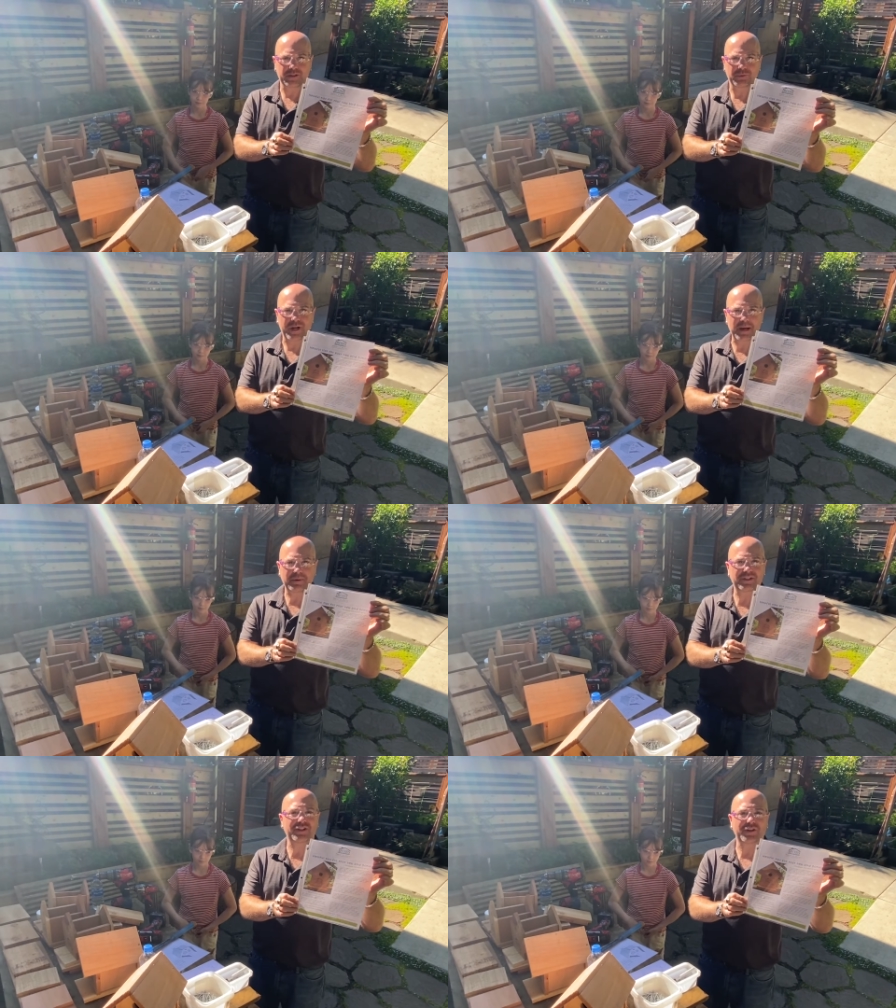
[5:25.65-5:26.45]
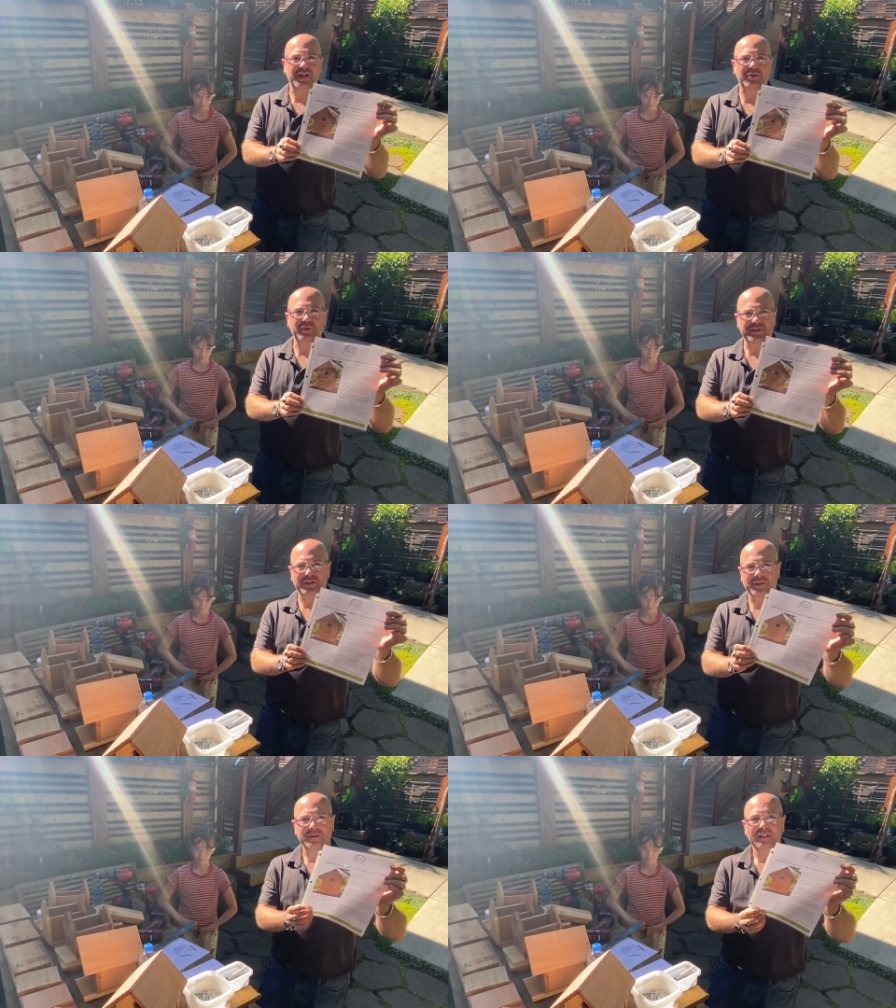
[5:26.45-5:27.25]
We're happy to share that with
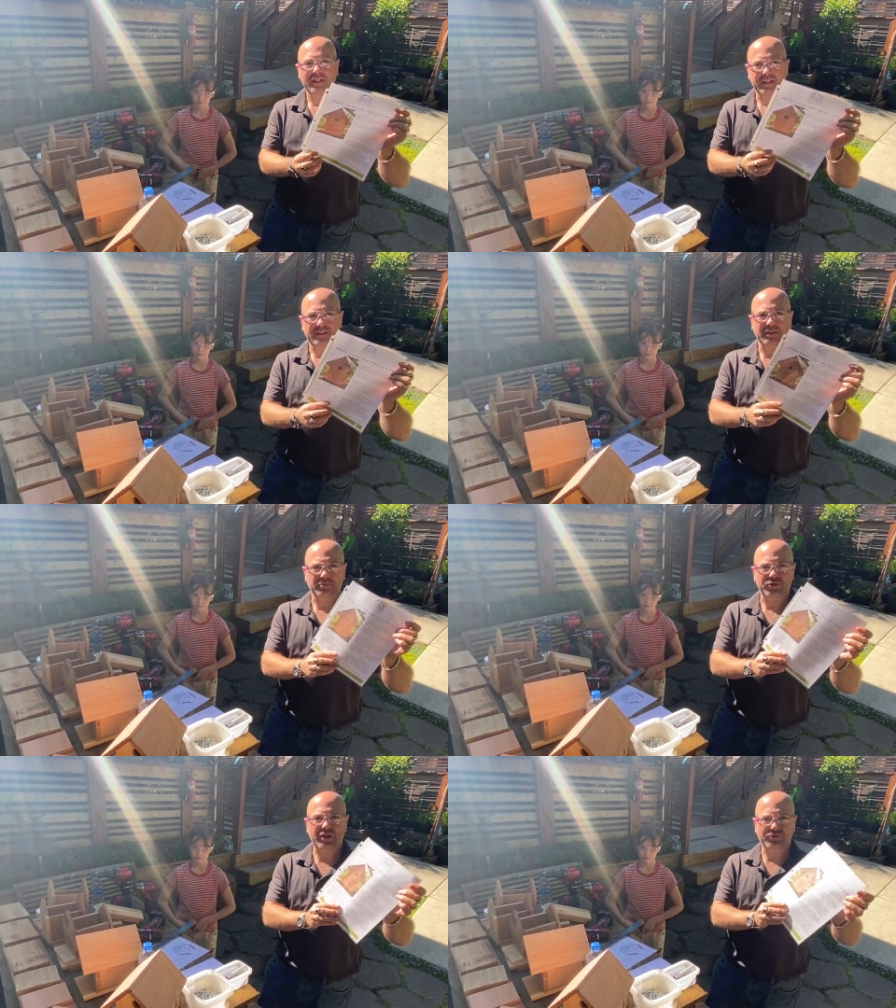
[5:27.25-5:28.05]
you. It's some great